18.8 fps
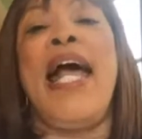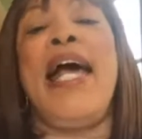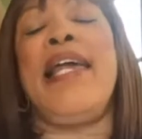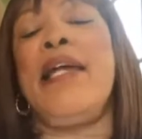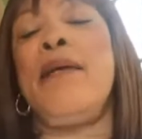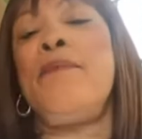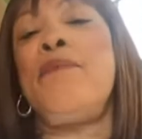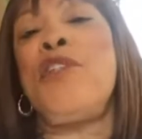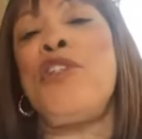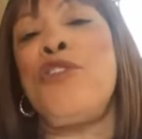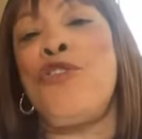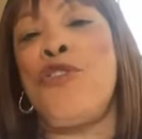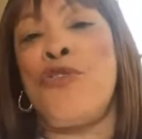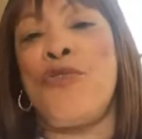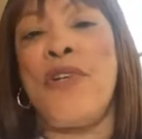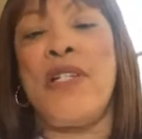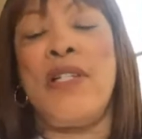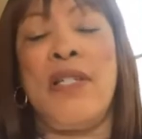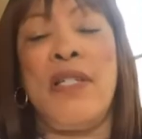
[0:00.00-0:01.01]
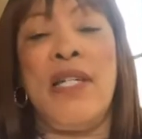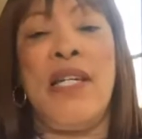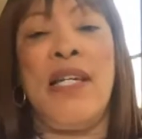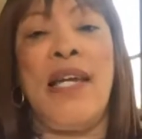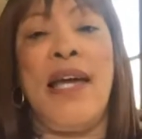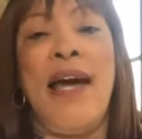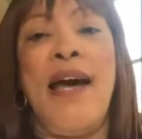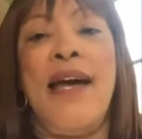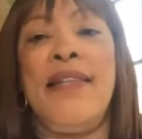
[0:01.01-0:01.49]
And I'm just
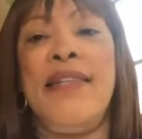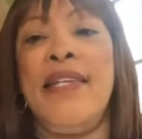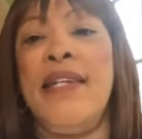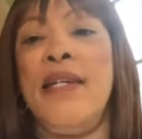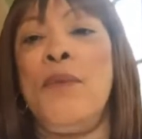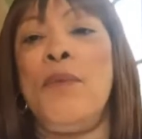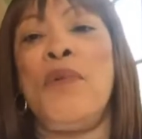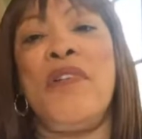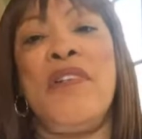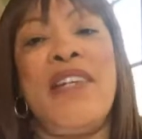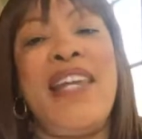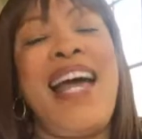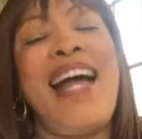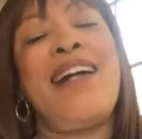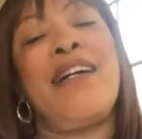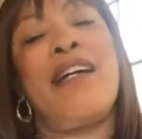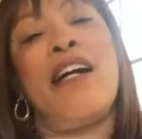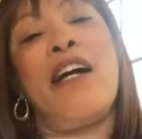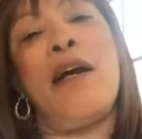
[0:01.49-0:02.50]
trusting God that it will not